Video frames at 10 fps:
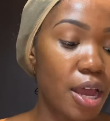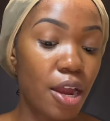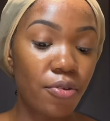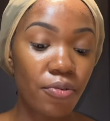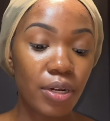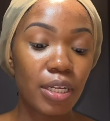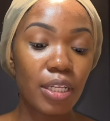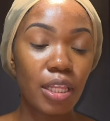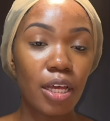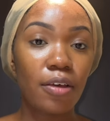I really
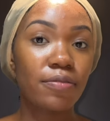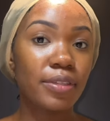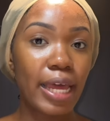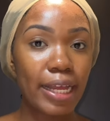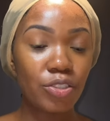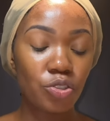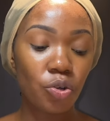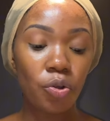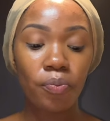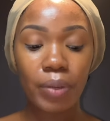love
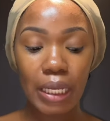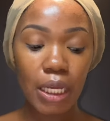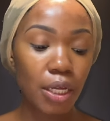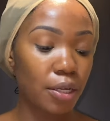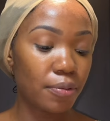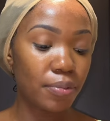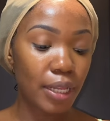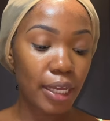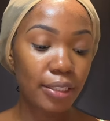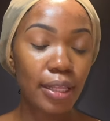natural makeup,
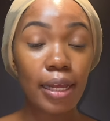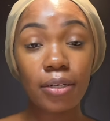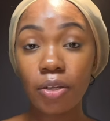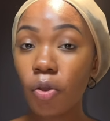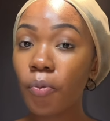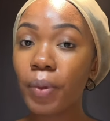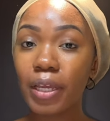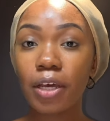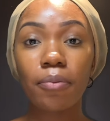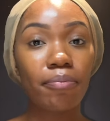like that no
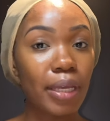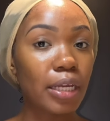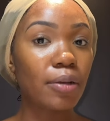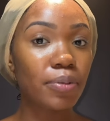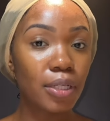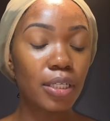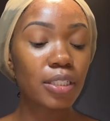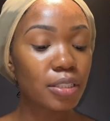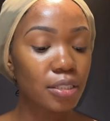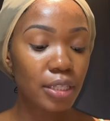makeup makeup look.